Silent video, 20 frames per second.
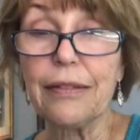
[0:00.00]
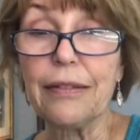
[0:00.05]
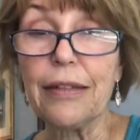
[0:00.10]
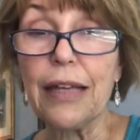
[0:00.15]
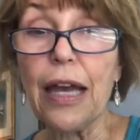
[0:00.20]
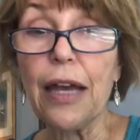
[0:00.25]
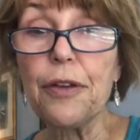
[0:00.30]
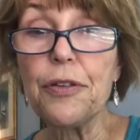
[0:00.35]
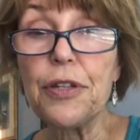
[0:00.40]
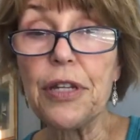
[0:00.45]

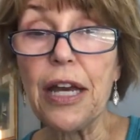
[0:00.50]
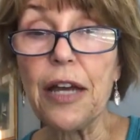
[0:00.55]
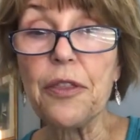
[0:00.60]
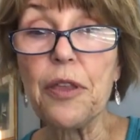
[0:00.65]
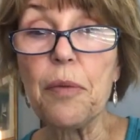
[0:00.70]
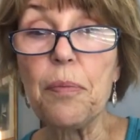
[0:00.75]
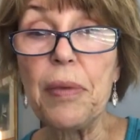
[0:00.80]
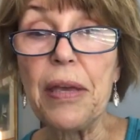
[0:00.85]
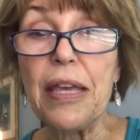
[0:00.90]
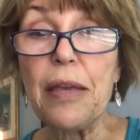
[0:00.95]
Go tell
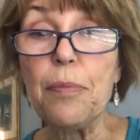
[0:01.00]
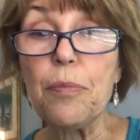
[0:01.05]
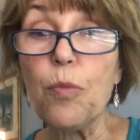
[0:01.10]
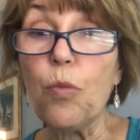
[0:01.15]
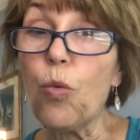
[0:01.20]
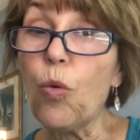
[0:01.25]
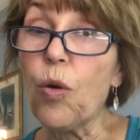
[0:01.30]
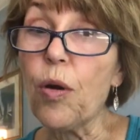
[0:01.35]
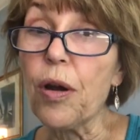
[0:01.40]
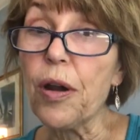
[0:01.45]
the people,
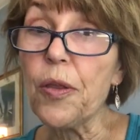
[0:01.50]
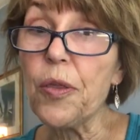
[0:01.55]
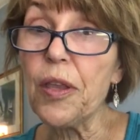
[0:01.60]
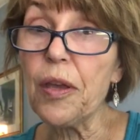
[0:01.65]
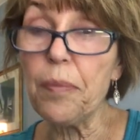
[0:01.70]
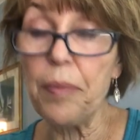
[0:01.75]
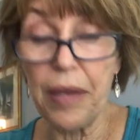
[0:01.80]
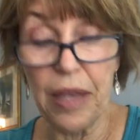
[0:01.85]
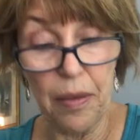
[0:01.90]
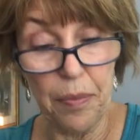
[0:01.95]
warn
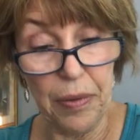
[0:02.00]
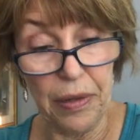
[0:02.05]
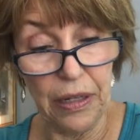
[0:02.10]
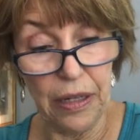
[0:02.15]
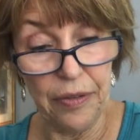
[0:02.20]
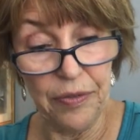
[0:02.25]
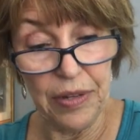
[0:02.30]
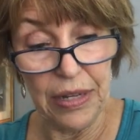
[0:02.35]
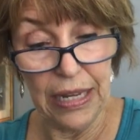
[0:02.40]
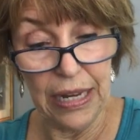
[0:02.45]
the people
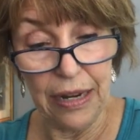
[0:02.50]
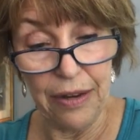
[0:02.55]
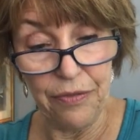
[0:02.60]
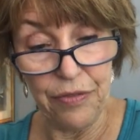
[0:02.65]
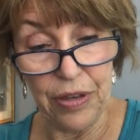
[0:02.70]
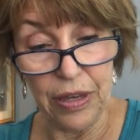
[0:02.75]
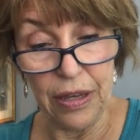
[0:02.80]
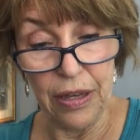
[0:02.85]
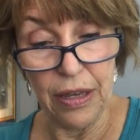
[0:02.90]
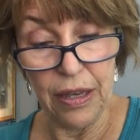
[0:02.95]
of
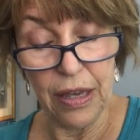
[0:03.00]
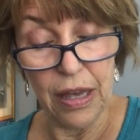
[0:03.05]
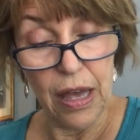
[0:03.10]
Nineveh.